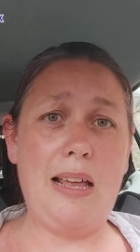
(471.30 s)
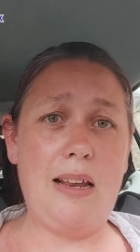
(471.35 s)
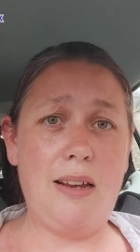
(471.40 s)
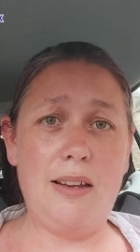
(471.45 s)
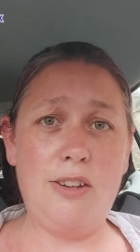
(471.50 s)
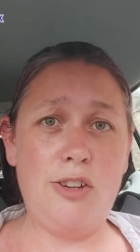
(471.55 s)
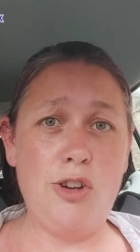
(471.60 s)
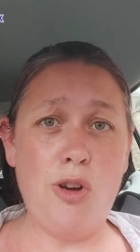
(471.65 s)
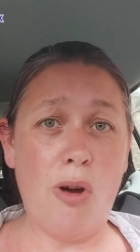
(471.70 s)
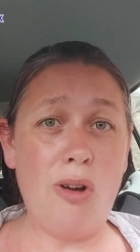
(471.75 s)

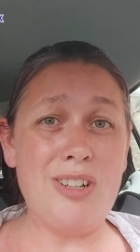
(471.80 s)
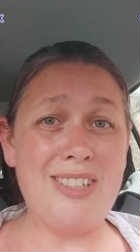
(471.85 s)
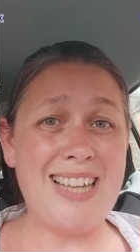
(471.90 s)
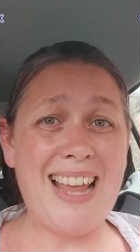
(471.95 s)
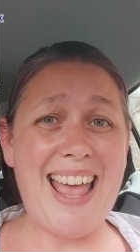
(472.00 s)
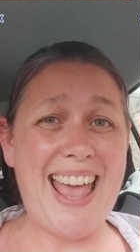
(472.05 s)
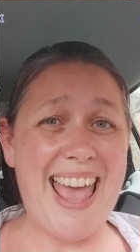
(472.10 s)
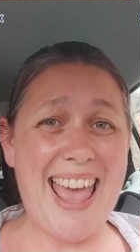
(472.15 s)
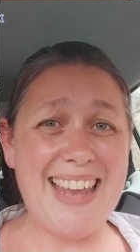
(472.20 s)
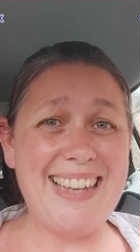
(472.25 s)
not to
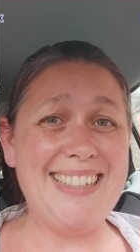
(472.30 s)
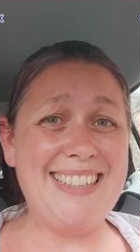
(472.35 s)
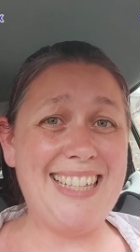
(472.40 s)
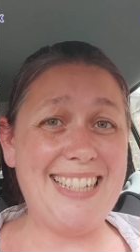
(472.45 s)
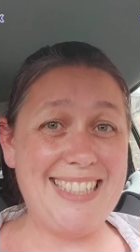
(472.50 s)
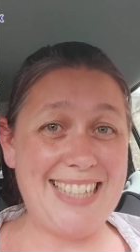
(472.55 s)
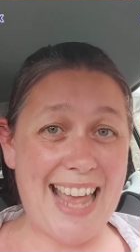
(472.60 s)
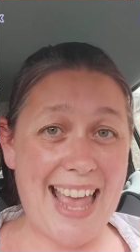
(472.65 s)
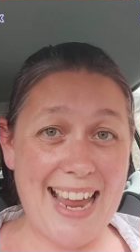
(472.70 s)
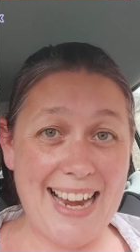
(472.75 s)

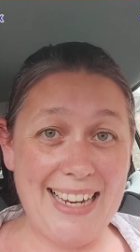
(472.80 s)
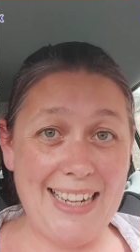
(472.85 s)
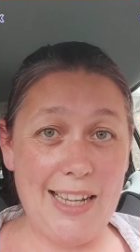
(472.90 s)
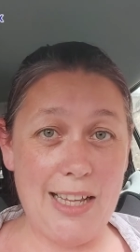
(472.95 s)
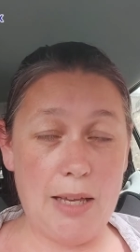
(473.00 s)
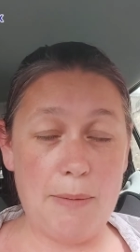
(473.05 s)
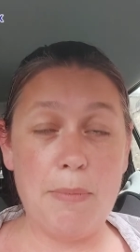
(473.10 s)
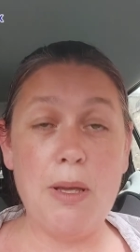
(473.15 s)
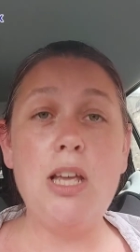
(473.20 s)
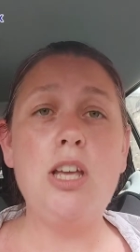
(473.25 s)
entertain
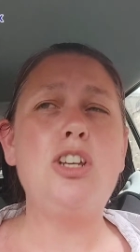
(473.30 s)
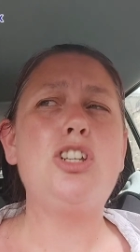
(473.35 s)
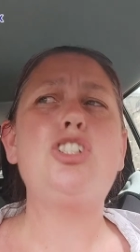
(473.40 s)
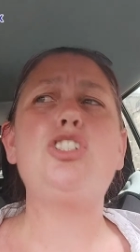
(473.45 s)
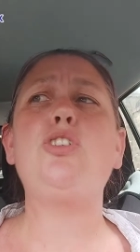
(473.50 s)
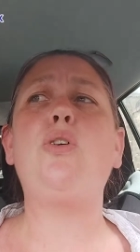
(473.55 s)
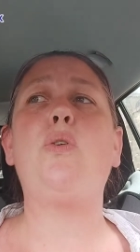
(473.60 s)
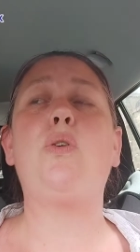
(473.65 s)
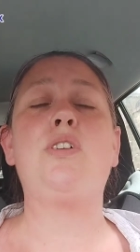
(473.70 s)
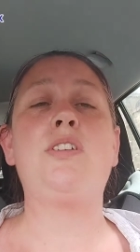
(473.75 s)
them.
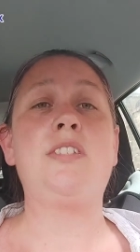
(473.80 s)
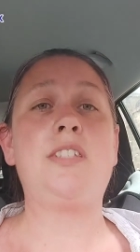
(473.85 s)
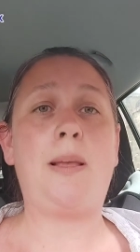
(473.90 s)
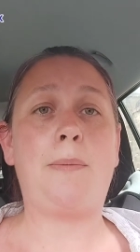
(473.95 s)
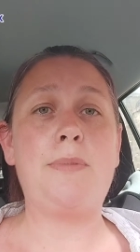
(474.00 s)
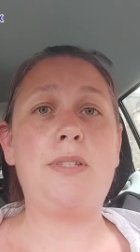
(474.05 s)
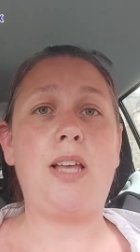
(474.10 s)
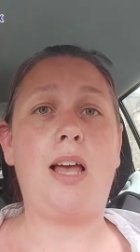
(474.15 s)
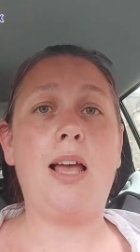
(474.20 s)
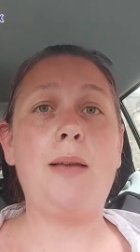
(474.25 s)
Sure,
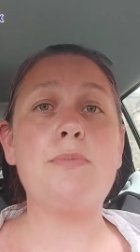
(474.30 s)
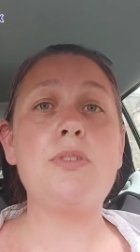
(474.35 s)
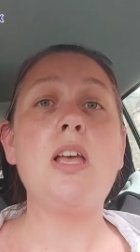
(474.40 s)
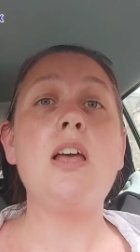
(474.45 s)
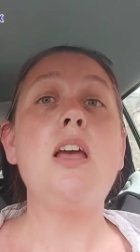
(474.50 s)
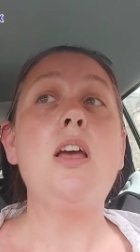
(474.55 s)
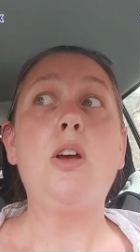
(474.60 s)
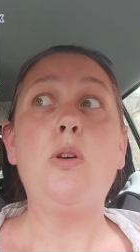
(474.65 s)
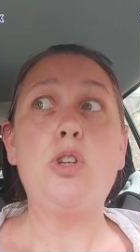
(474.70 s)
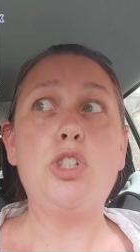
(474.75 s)
sometimes,
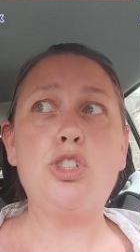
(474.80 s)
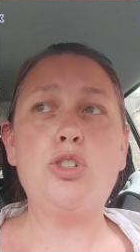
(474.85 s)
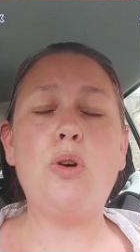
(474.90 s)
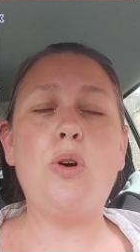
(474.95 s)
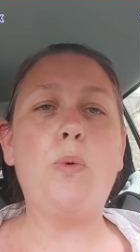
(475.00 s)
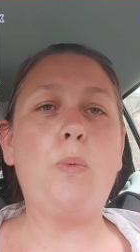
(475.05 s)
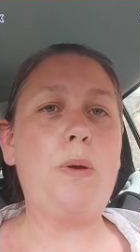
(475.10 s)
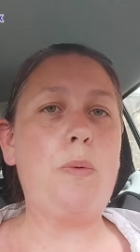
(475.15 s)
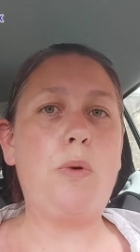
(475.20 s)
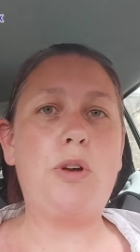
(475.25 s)

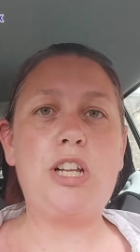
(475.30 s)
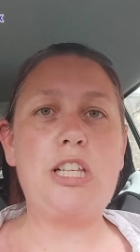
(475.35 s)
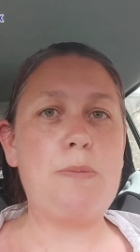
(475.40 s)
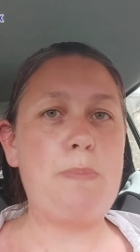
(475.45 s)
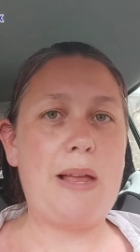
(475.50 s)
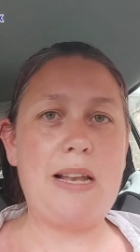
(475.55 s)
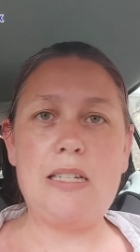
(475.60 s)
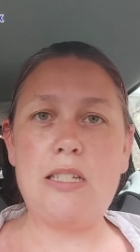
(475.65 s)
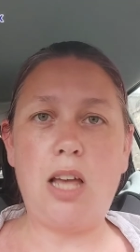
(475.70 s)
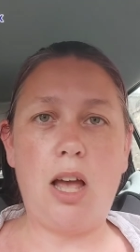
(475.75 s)
we want to
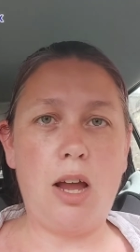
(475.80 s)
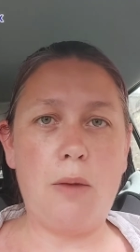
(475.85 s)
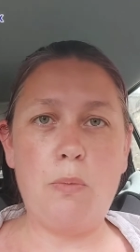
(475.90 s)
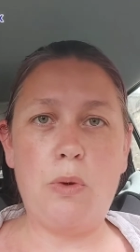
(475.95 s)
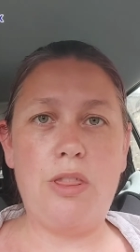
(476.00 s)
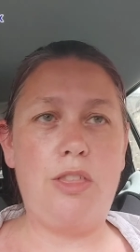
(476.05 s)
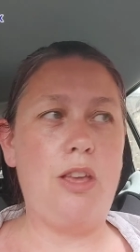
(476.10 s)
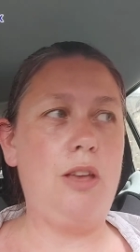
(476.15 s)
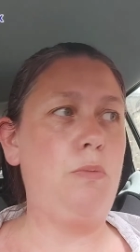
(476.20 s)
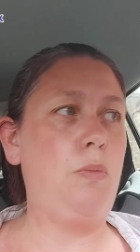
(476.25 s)
spend time
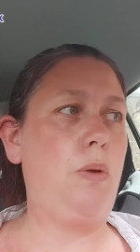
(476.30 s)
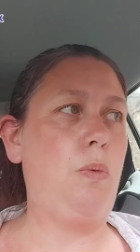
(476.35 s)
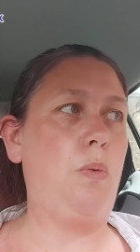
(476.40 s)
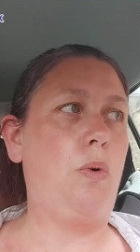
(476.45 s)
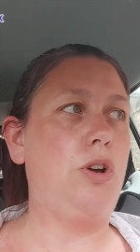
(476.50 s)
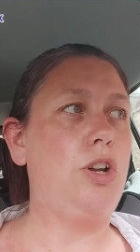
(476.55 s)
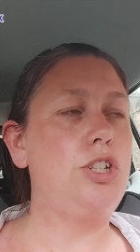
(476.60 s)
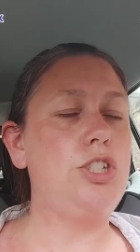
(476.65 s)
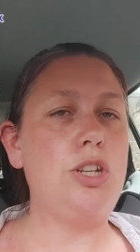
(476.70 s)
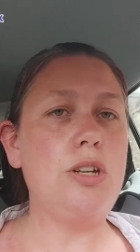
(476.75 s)
with them. We
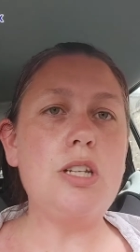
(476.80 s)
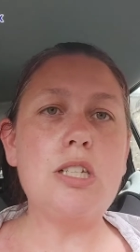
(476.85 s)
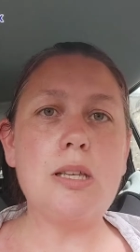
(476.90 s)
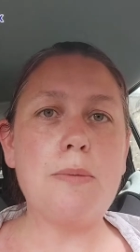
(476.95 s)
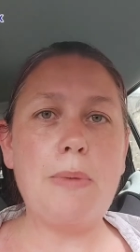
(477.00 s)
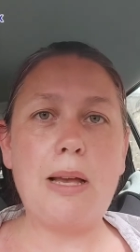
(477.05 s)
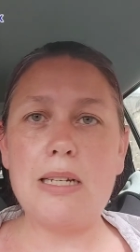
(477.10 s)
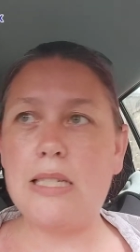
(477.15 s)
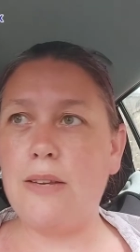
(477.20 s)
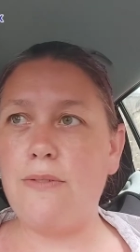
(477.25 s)
want to do some
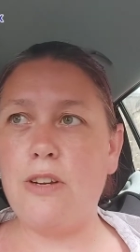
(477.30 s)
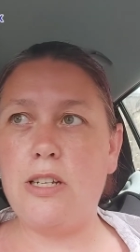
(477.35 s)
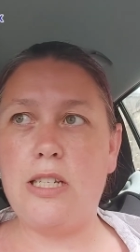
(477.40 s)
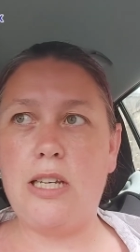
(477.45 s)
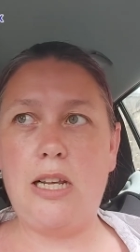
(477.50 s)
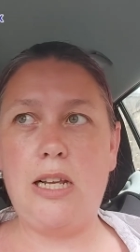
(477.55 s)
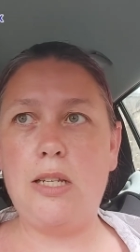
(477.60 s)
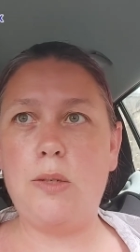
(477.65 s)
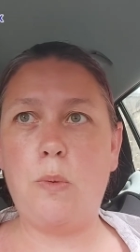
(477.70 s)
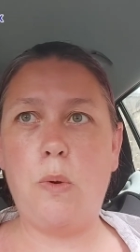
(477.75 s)

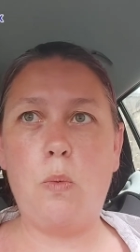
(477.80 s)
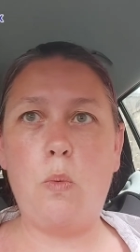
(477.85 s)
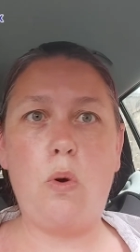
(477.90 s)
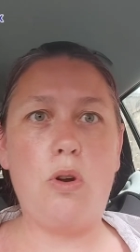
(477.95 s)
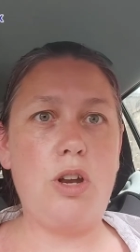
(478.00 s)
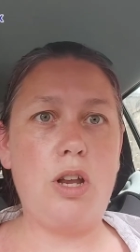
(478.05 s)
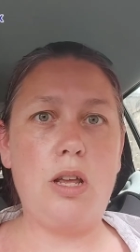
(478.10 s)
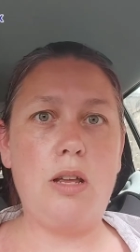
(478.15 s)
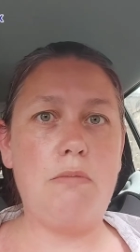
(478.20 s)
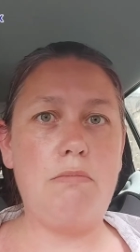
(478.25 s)
activities. We
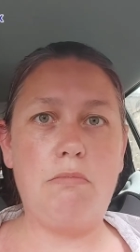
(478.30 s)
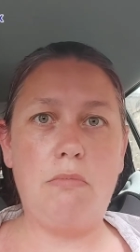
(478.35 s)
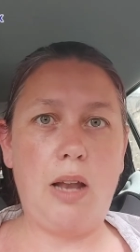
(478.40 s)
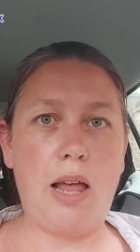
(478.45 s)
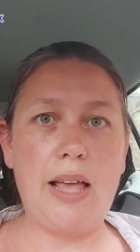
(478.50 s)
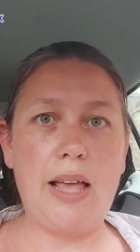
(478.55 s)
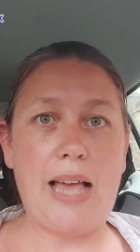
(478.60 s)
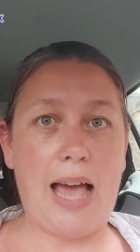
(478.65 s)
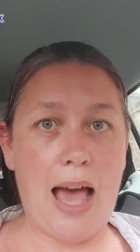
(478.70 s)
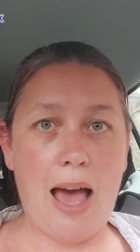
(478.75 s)
want to
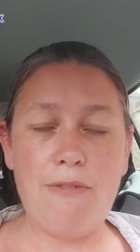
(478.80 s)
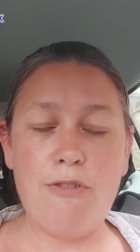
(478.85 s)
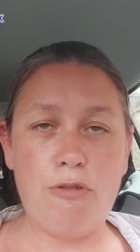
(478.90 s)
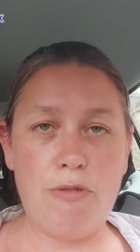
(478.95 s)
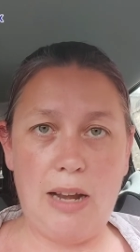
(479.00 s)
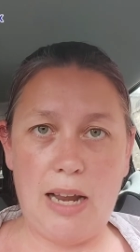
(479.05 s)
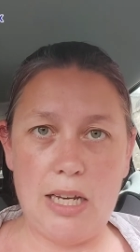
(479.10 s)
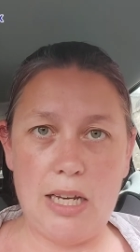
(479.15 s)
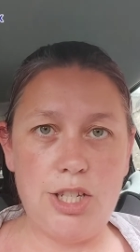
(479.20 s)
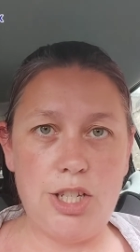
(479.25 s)
like have a
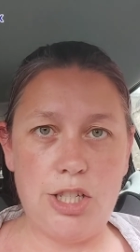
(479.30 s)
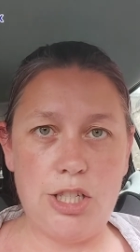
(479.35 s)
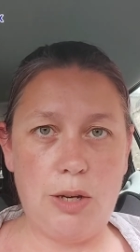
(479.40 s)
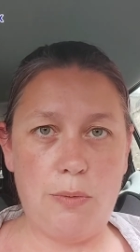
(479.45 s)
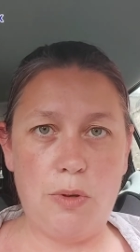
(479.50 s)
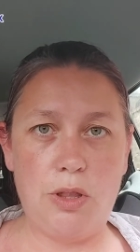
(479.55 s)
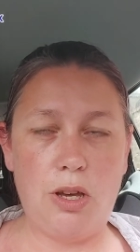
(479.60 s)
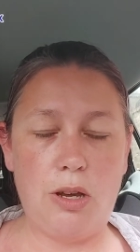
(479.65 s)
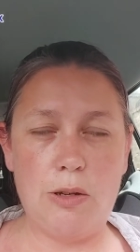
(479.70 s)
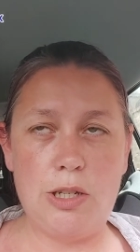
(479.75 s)
relationship with our